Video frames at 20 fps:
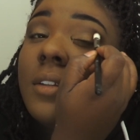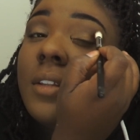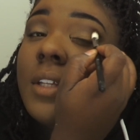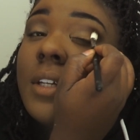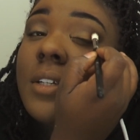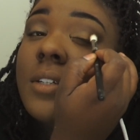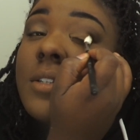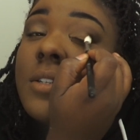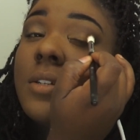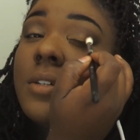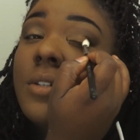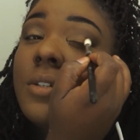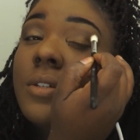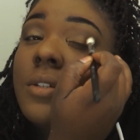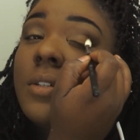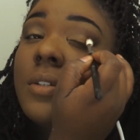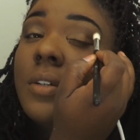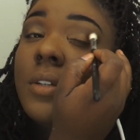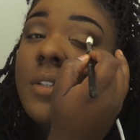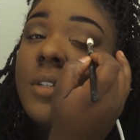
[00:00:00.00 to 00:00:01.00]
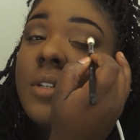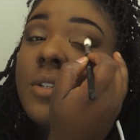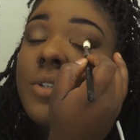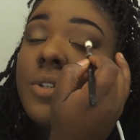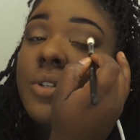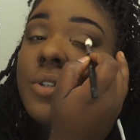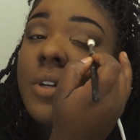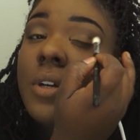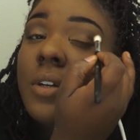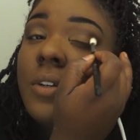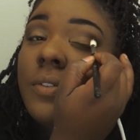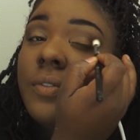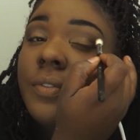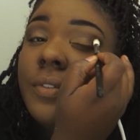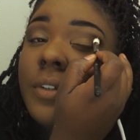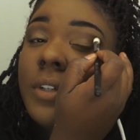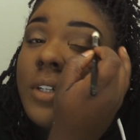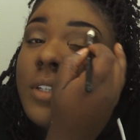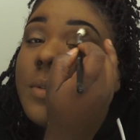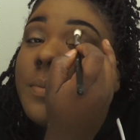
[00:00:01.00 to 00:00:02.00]
it's a struggle
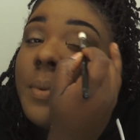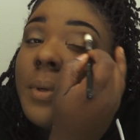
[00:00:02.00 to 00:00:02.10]
for us,